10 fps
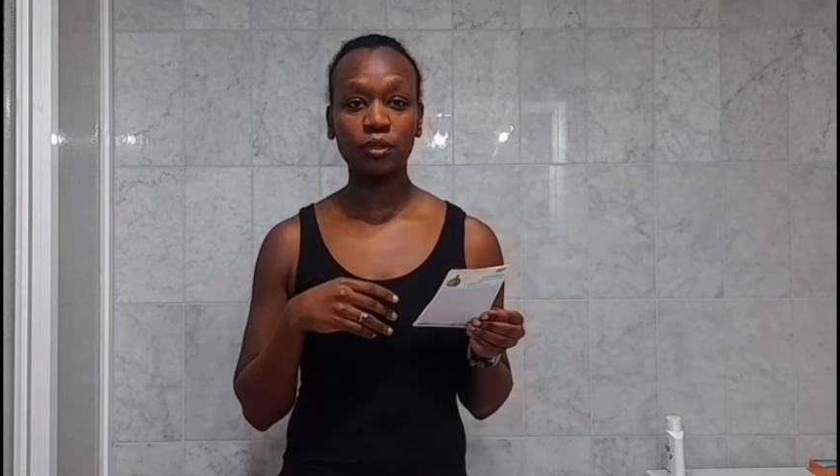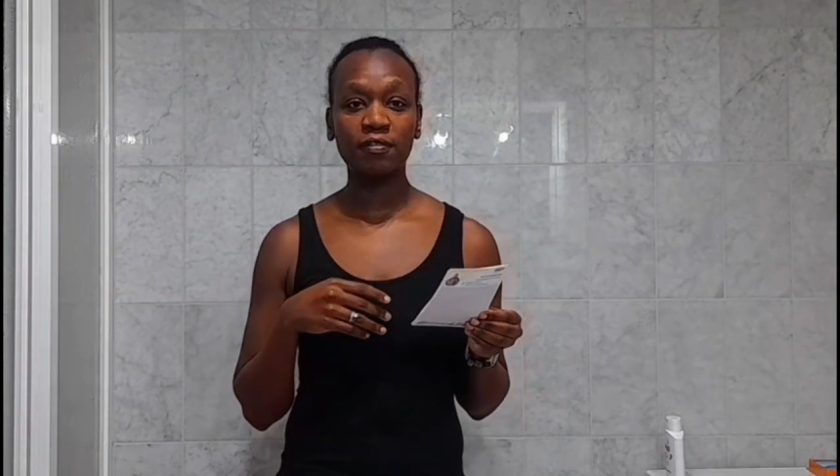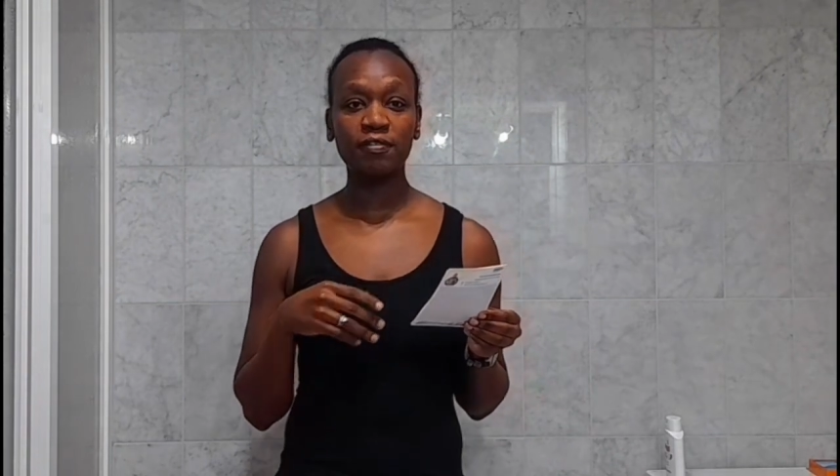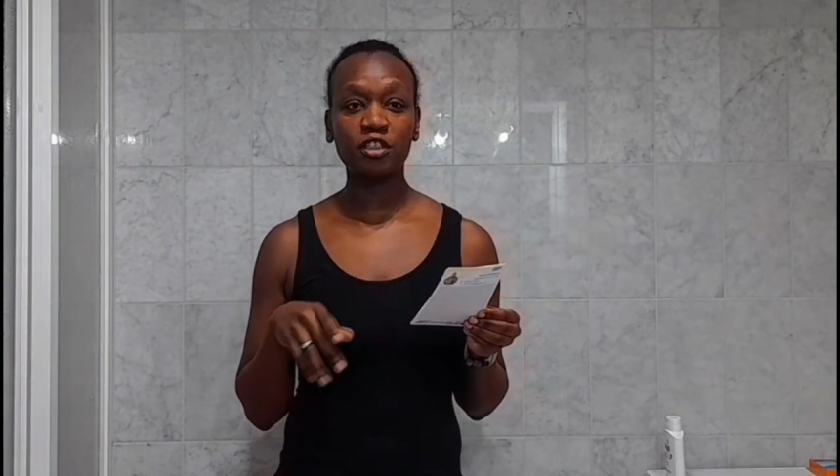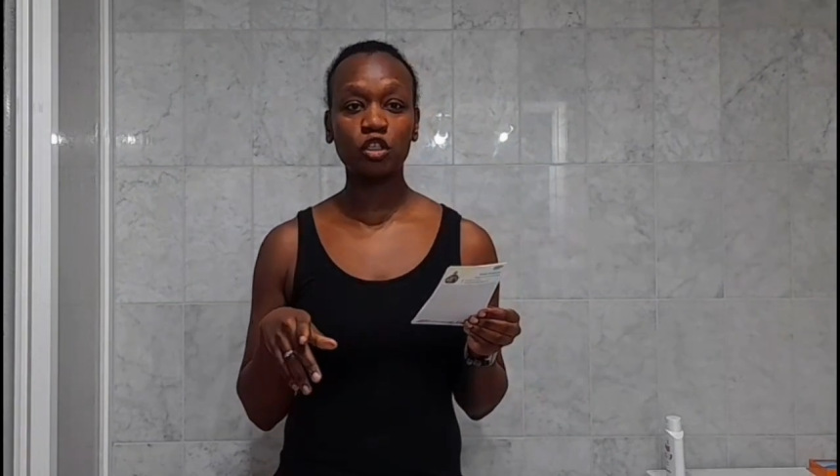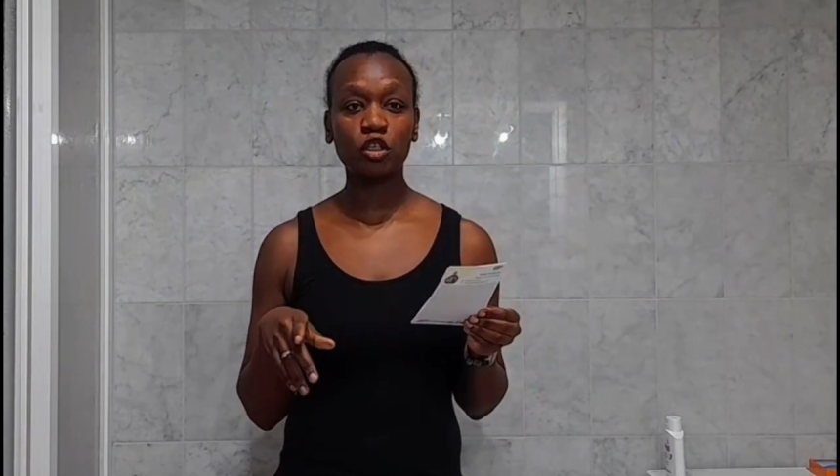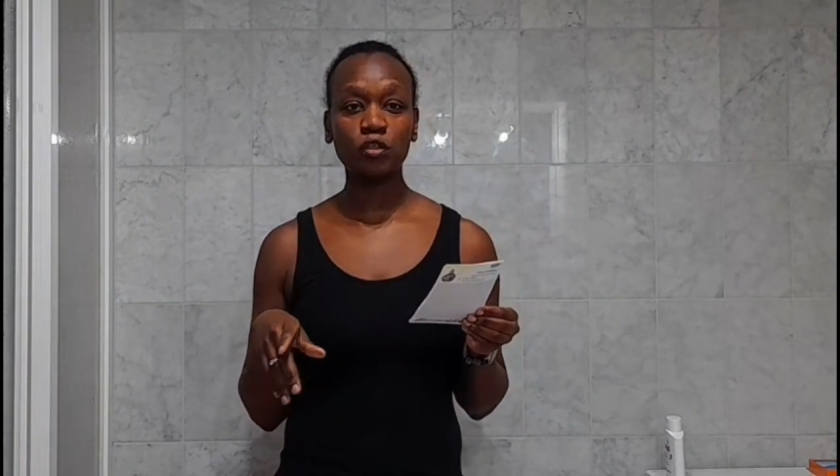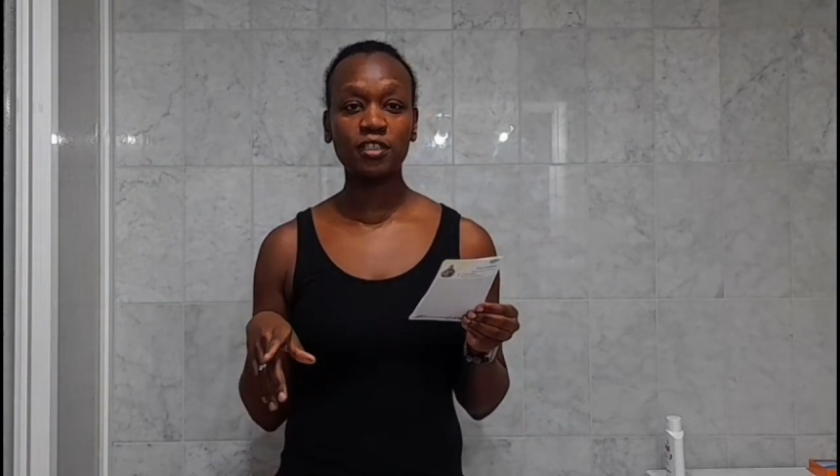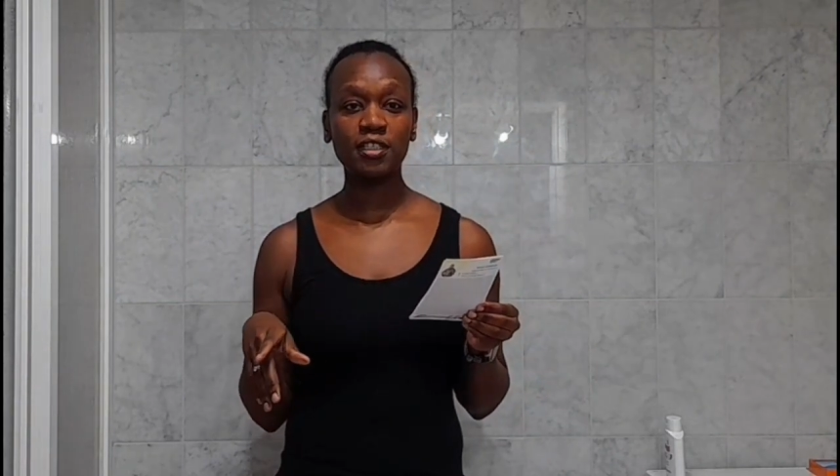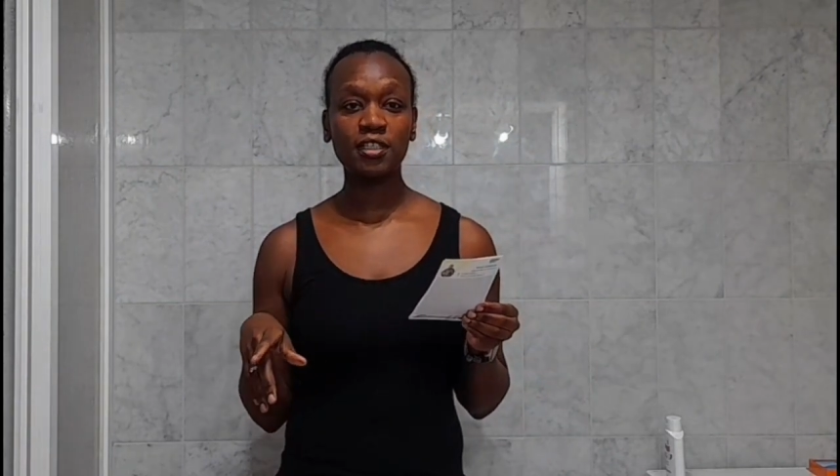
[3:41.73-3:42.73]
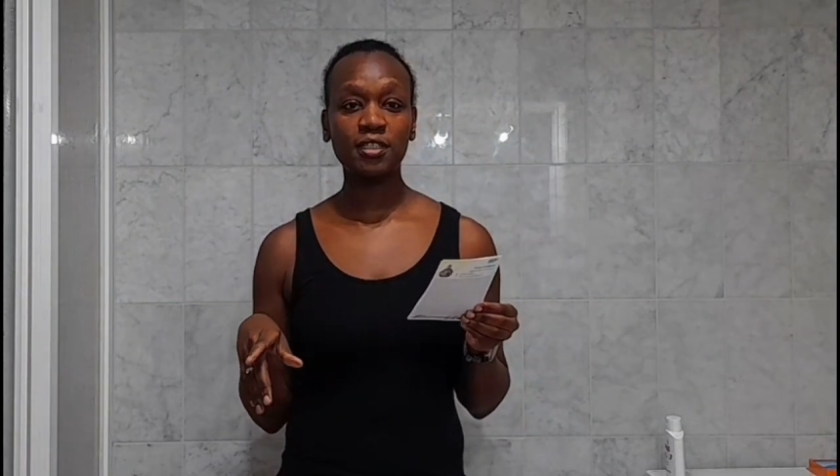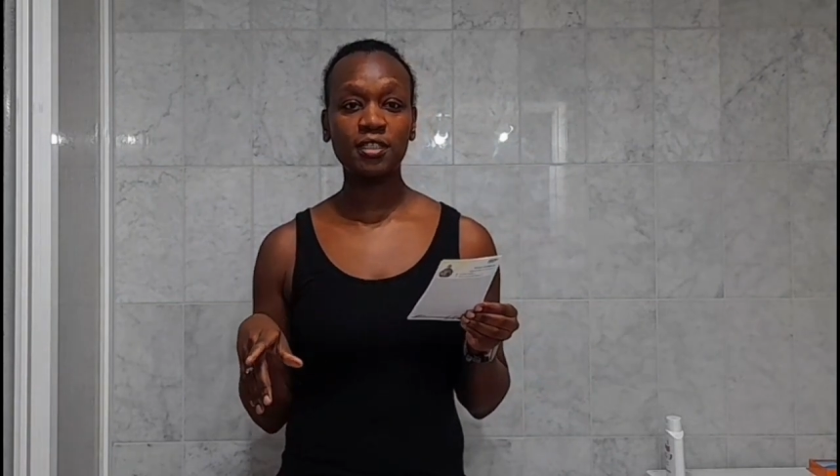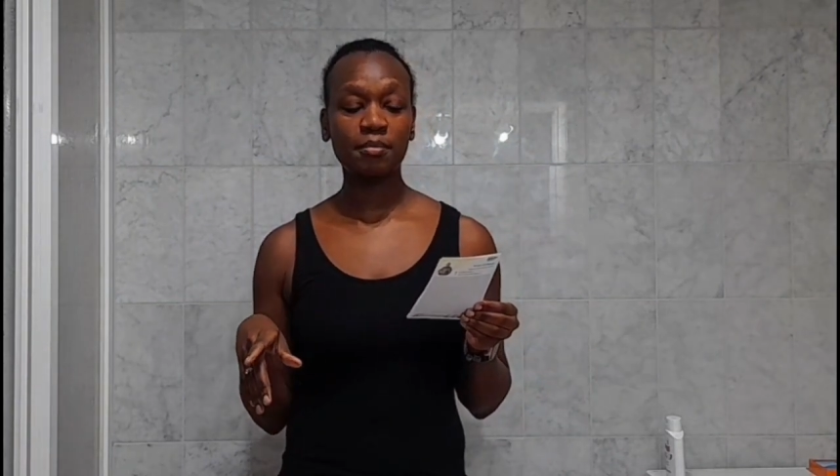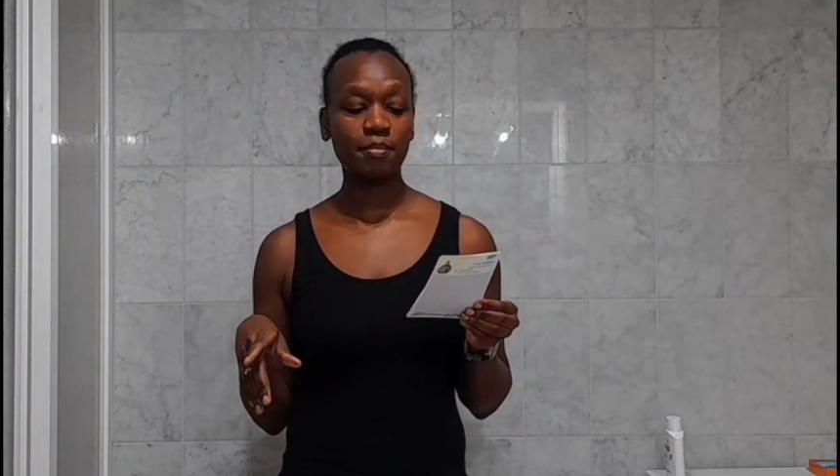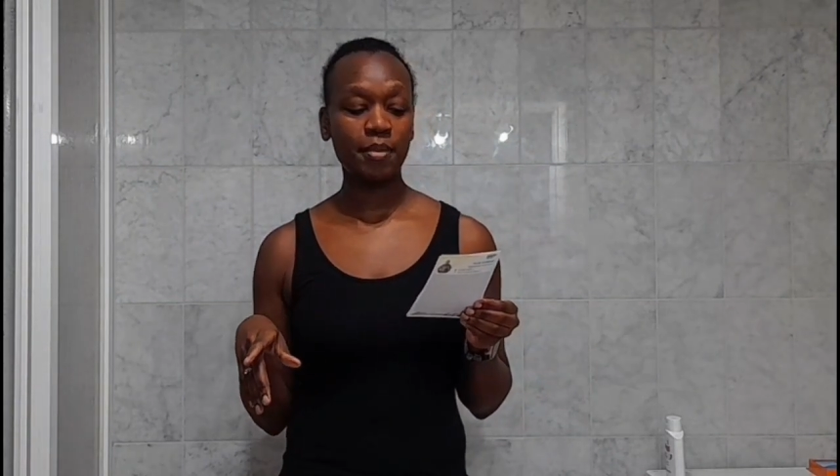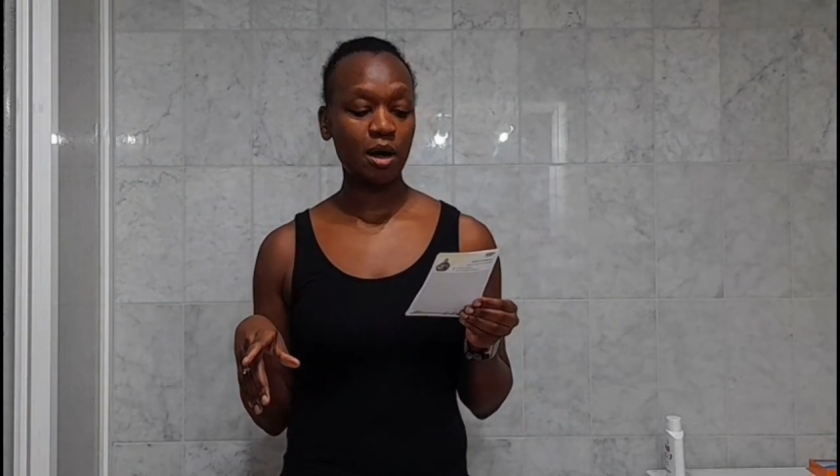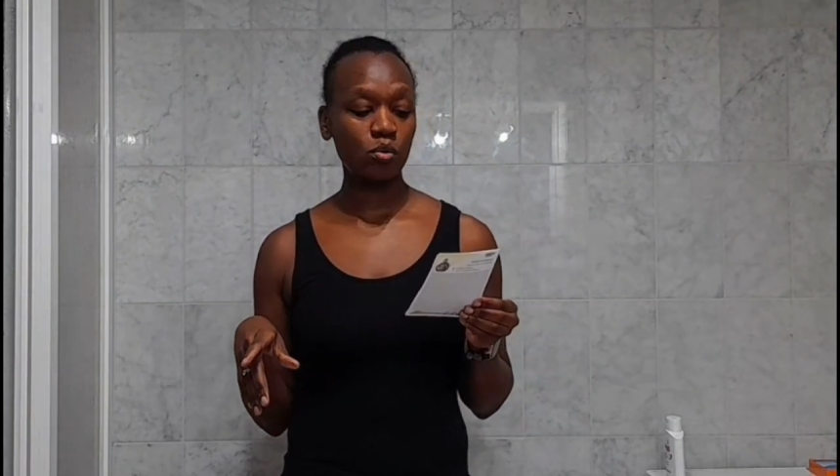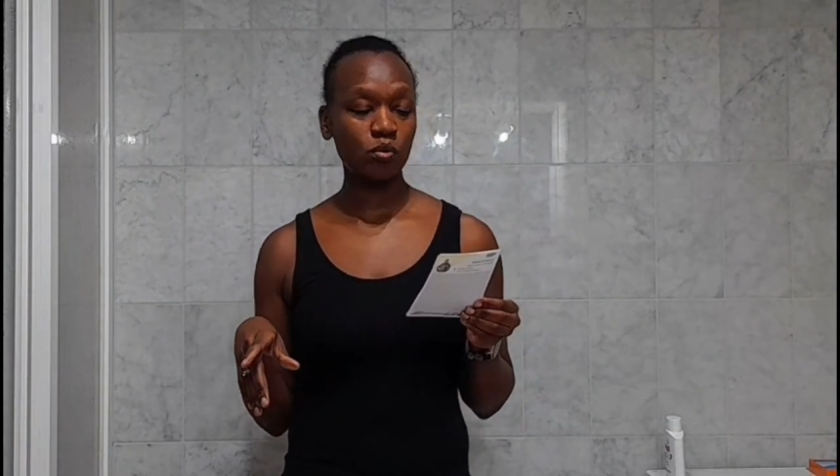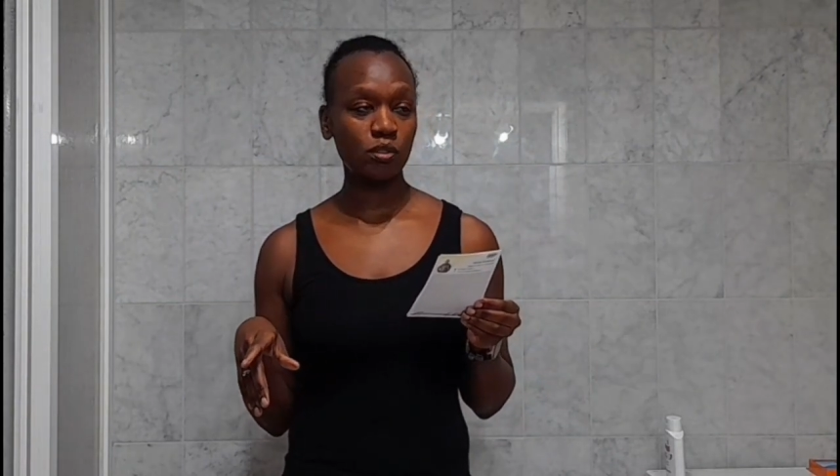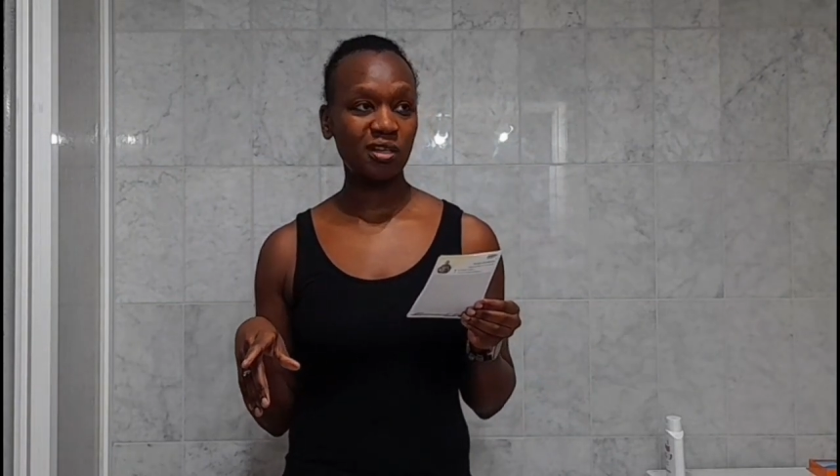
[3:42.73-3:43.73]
FSJ is about,